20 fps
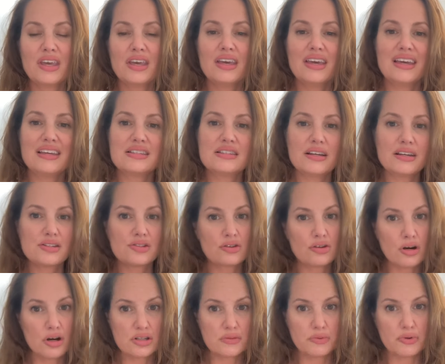It's nice to
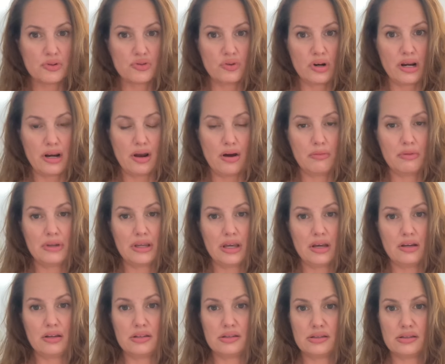cross post right now
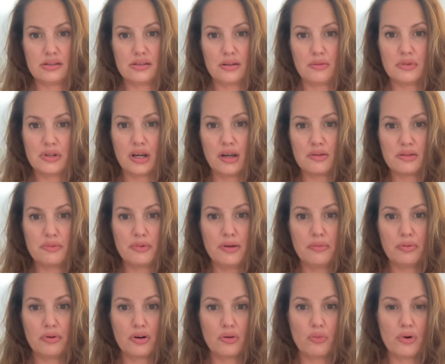because sometimes
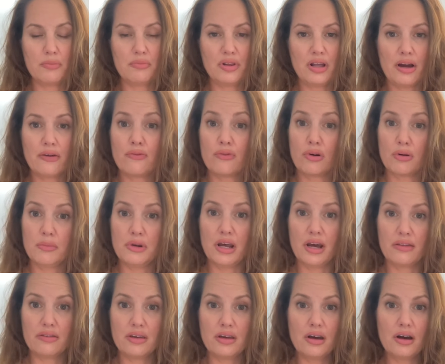people are on one platform,
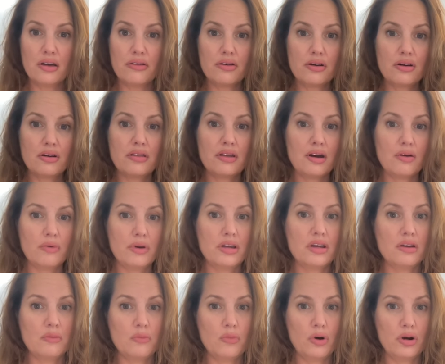not the other. That way you
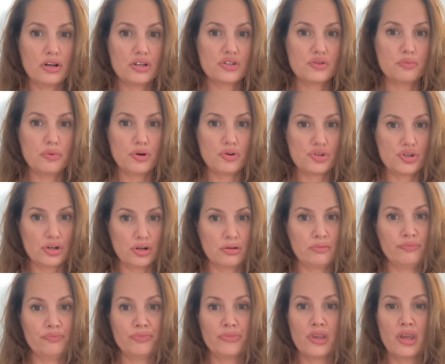get more exposure.
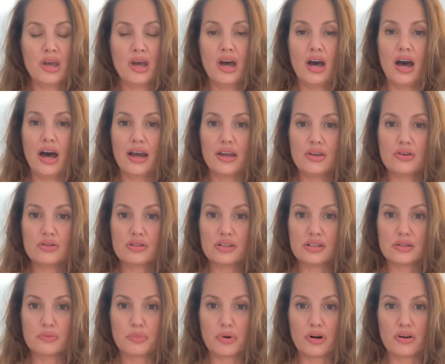I use
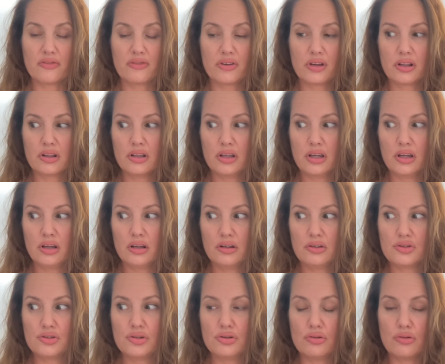List Perfectly
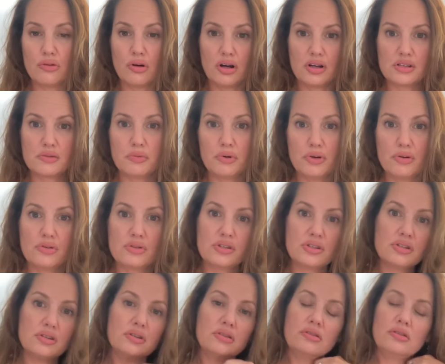to cross post.